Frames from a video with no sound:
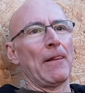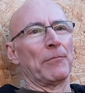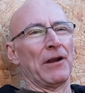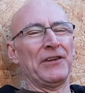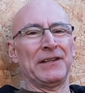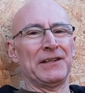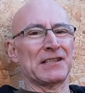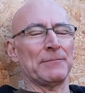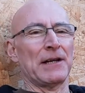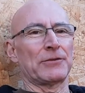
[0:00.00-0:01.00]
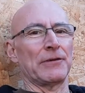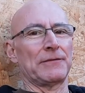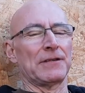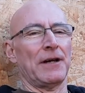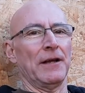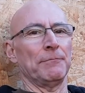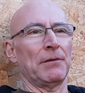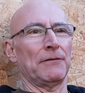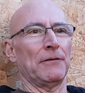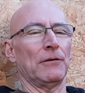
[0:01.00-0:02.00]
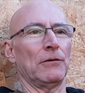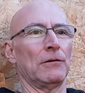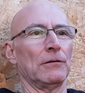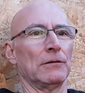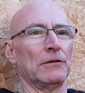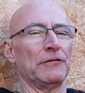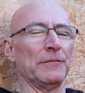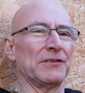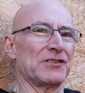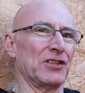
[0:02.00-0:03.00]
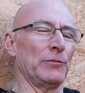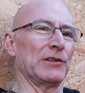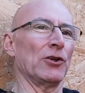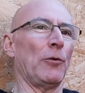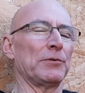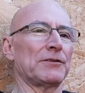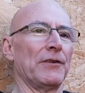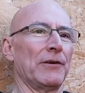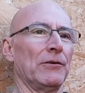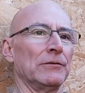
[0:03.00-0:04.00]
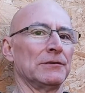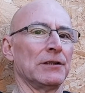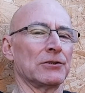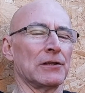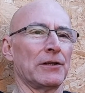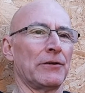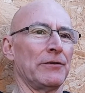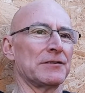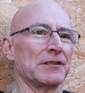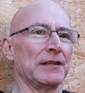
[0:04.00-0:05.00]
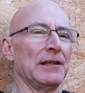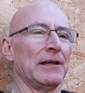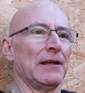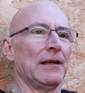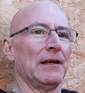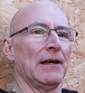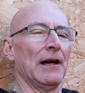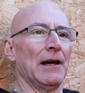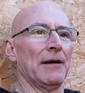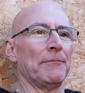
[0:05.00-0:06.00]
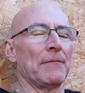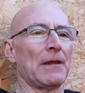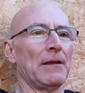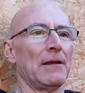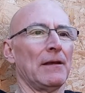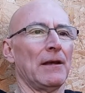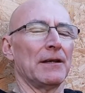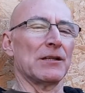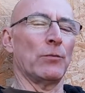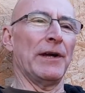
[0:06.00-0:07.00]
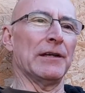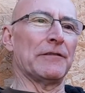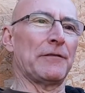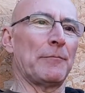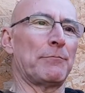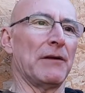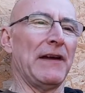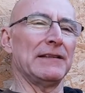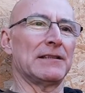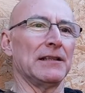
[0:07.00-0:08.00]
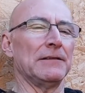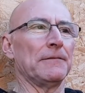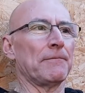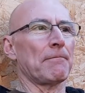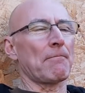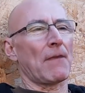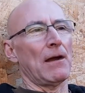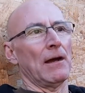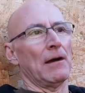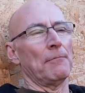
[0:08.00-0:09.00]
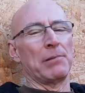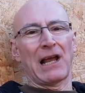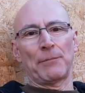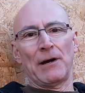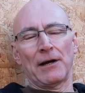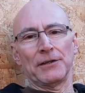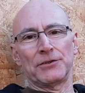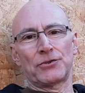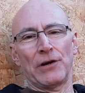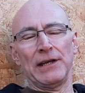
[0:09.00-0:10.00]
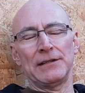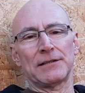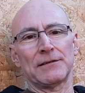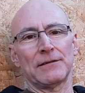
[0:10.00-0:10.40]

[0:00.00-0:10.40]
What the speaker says: But I think it is a matter of time before governments do adopt their own digital currency as a way of preventing black market trade,